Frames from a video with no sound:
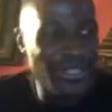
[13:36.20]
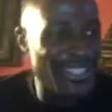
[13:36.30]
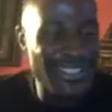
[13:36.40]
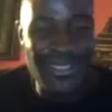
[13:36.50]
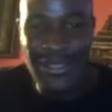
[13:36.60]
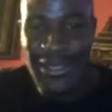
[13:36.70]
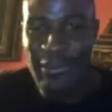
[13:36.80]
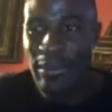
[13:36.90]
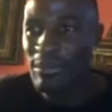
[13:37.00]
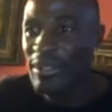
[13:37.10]
chase, they'll
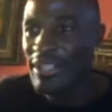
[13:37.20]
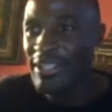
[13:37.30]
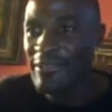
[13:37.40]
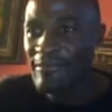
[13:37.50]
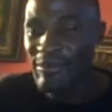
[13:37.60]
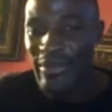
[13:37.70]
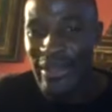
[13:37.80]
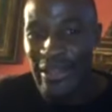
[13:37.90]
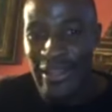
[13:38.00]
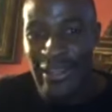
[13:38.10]
never be.
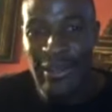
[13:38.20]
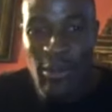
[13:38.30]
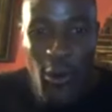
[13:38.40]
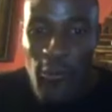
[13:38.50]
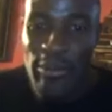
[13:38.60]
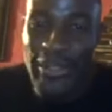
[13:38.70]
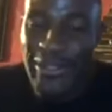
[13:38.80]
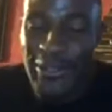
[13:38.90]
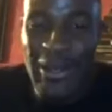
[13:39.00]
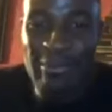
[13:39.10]
And I'm
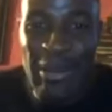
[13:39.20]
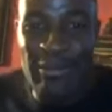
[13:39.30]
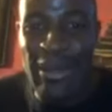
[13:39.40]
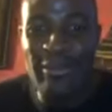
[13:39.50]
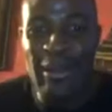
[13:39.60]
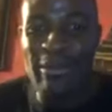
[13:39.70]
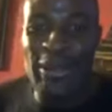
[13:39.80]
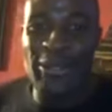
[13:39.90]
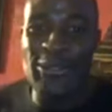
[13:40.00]
hoping, you know, I'm a